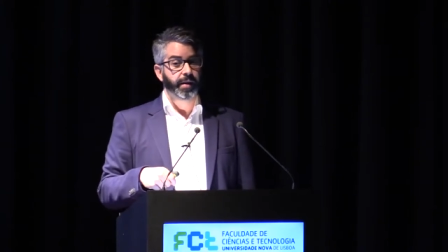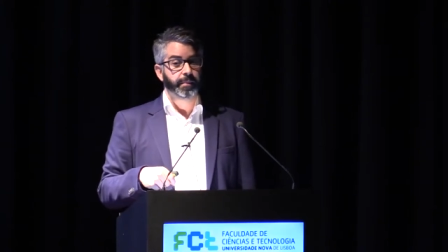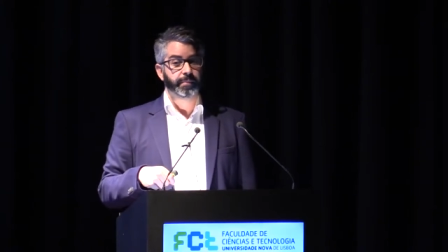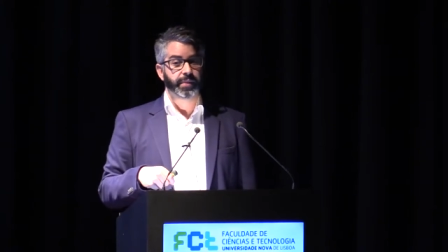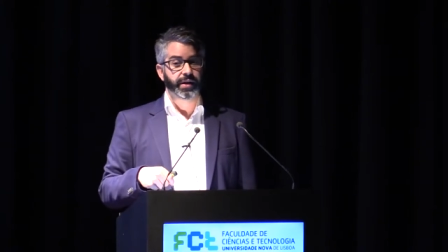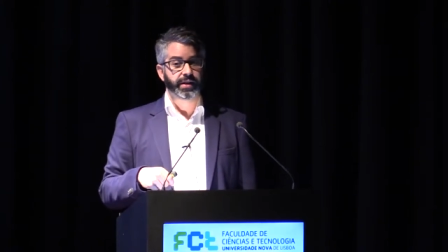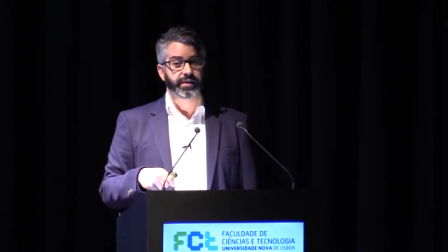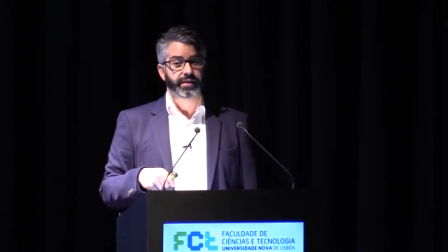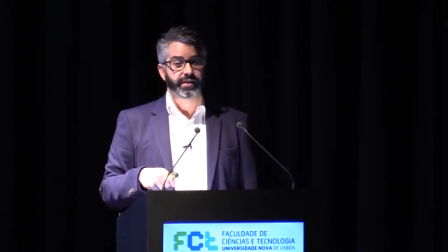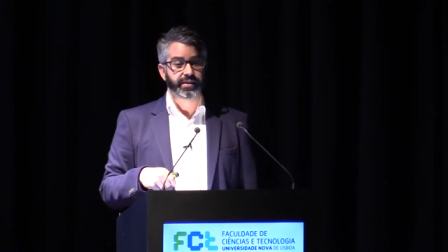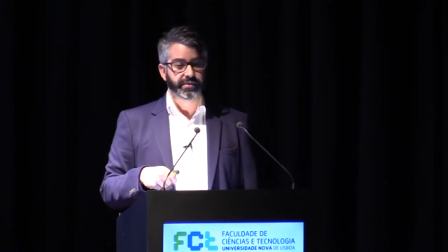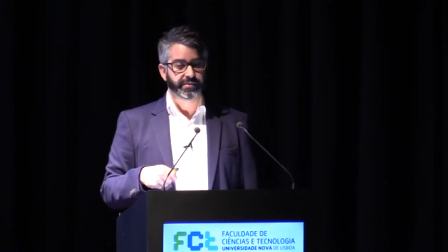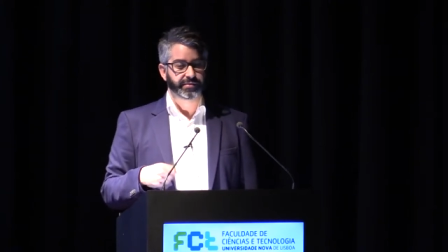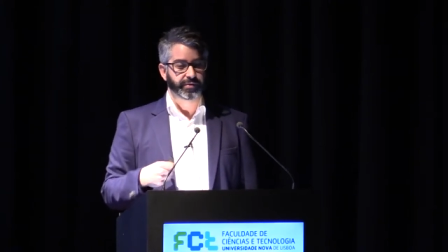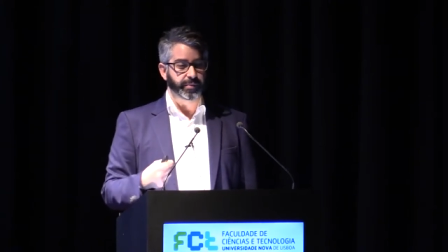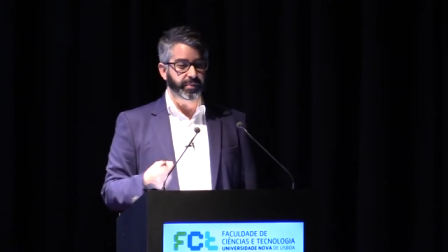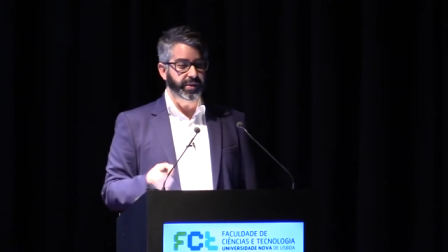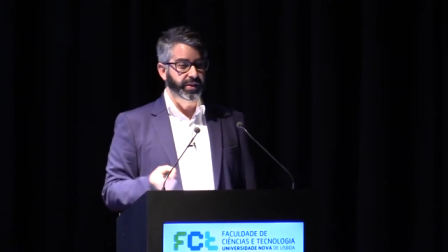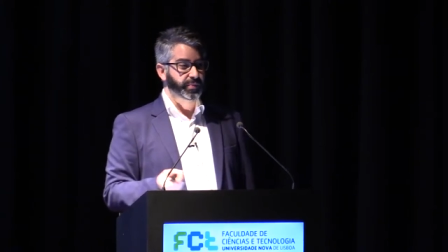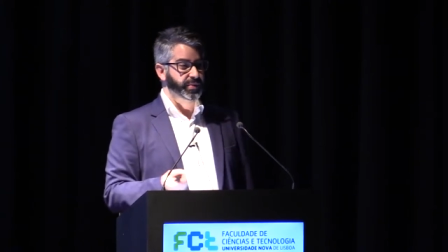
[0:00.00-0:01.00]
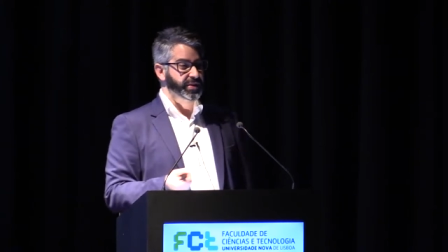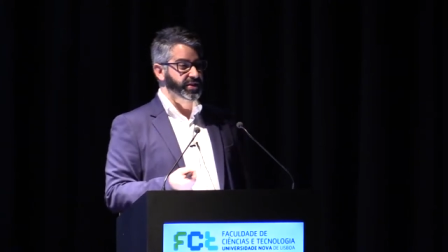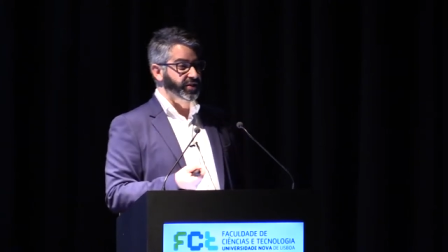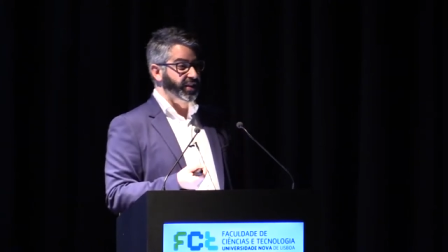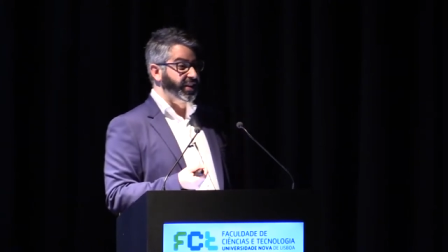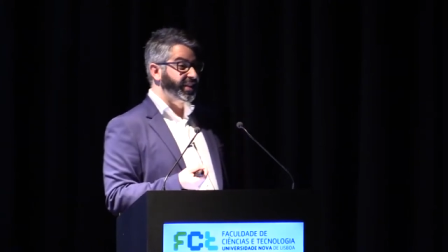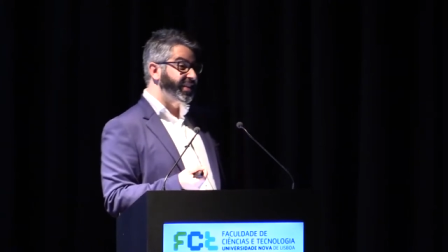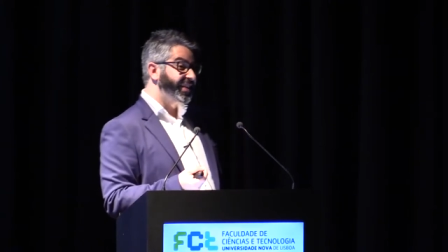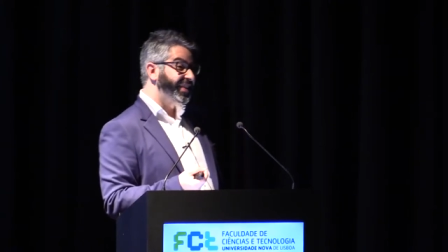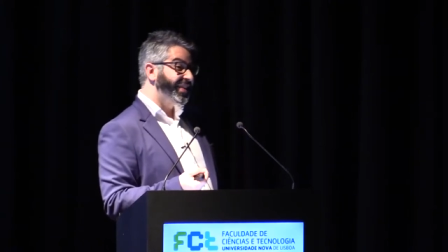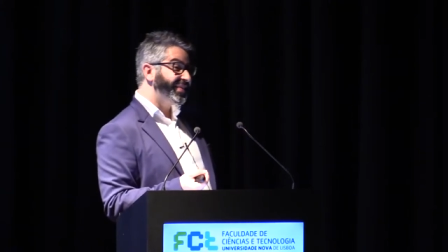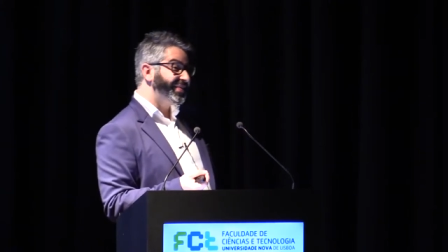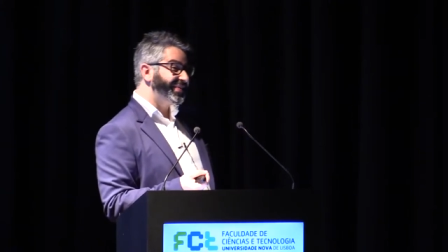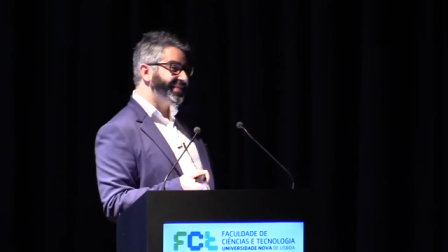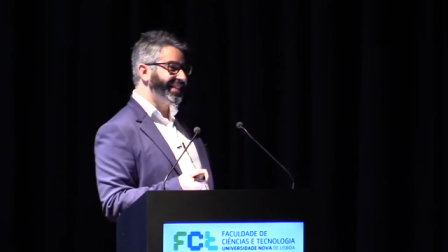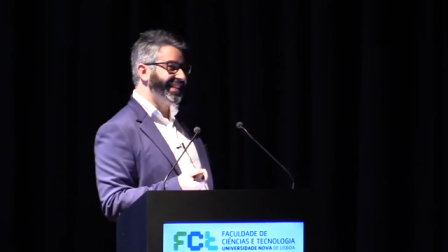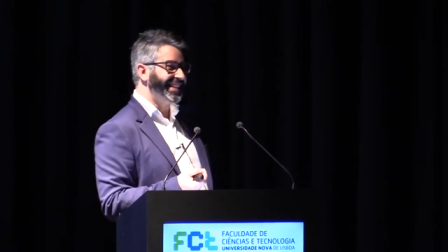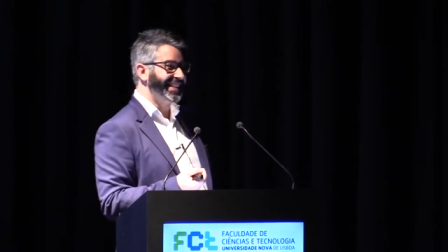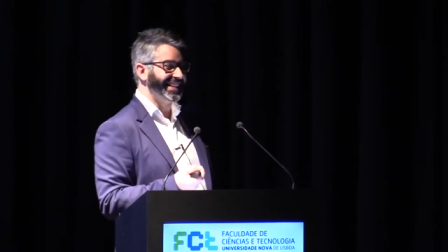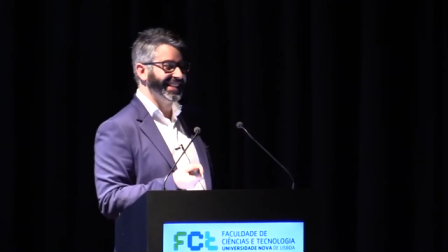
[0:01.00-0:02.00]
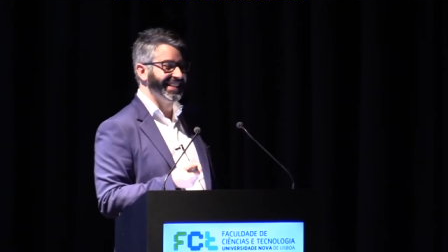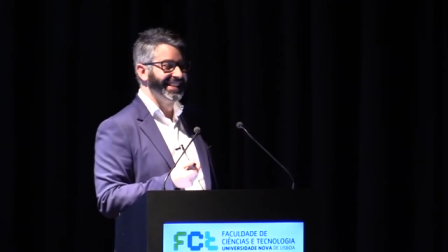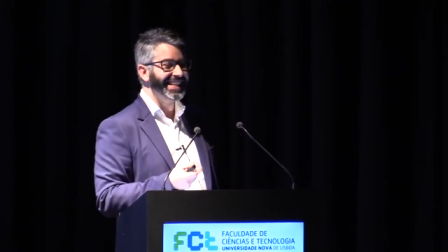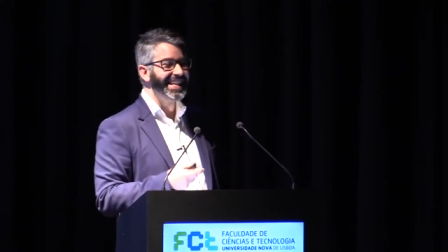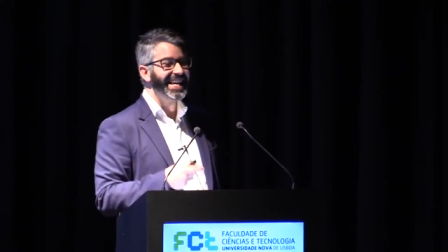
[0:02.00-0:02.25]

but for me it was not enough.